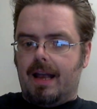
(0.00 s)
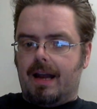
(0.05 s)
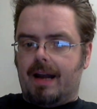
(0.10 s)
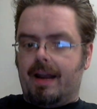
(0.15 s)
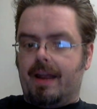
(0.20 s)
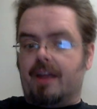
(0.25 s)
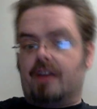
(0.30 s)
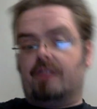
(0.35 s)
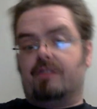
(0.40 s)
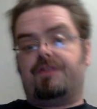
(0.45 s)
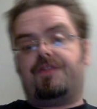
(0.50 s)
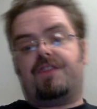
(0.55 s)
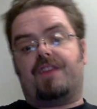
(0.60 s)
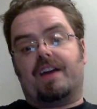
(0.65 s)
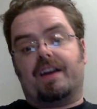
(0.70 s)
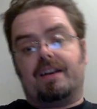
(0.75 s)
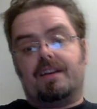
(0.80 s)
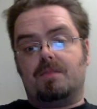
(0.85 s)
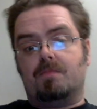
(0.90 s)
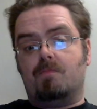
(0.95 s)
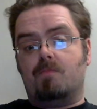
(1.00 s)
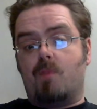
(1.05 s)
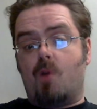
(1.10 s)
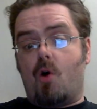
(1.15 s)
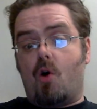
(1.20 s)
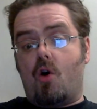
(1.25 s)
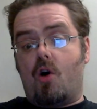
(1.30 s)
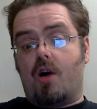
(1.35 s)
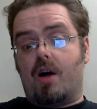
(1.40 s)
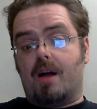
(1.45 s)
Now you'll find
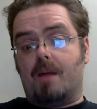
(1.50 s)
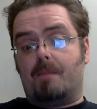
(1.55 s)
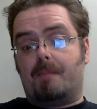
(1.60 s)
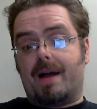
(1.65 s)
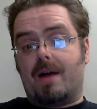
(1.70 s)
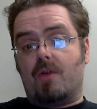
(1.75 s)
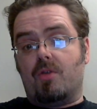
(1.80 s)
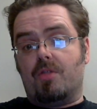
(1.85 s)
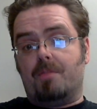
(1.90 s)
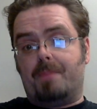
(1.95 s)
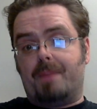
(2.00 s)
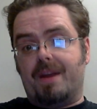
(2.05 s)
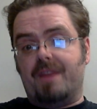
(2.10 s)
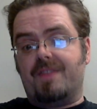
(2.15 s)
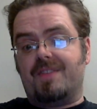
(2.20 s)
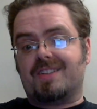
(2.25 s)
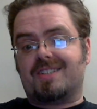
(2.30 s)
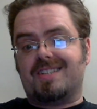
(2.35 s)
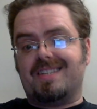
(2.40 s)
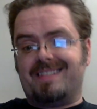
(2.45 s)
more about the benefits